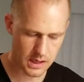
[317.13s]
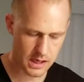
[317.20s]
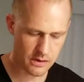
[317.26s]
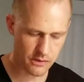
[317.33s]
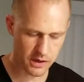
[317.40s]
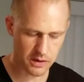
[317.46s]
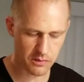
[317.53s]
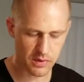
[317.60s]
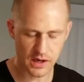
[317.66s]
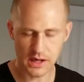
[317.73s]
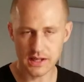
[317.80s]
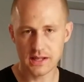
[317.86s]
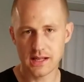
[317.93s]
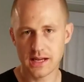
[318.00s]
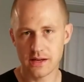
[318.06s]
And we can bring
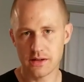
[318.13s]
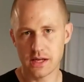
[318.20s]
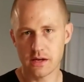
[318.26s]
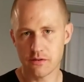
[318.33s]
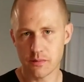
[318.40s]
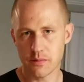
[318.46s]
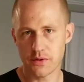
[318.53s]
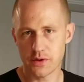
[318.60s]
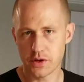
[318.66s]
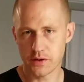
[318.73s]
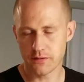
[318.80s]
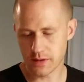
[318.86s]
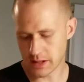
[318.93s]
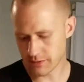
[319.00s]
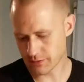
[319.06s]
it down now from
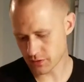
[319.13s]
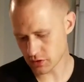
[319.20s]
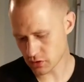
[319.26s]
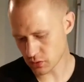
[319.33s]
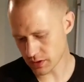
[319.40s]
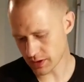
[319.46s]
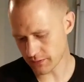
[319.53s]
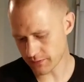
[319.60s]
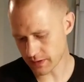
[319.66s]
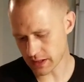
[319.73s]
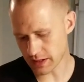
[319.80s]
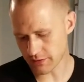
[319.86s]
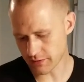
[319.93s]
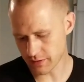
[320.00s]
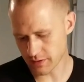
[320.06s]
35 to
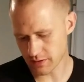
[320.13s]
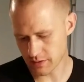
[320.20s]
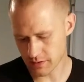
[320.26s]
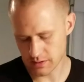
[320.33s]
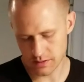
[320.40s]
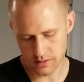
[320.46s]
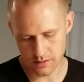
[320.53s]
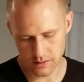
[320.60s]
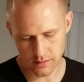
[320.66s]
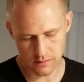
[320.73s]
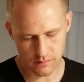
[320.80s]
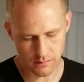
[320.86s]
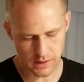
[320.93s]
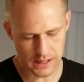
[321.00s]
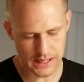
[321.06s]
25
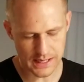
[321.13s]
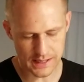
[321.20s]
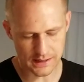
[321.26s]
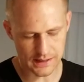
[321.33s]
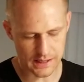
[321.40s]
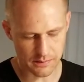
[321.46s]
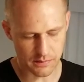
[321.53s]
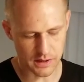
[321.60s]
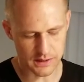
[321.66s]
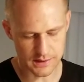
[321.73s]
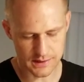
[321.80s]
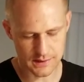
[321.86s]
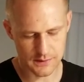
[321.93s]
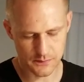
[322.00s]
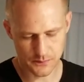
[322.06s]
by adding that
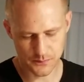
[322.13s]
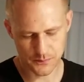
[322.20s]
must.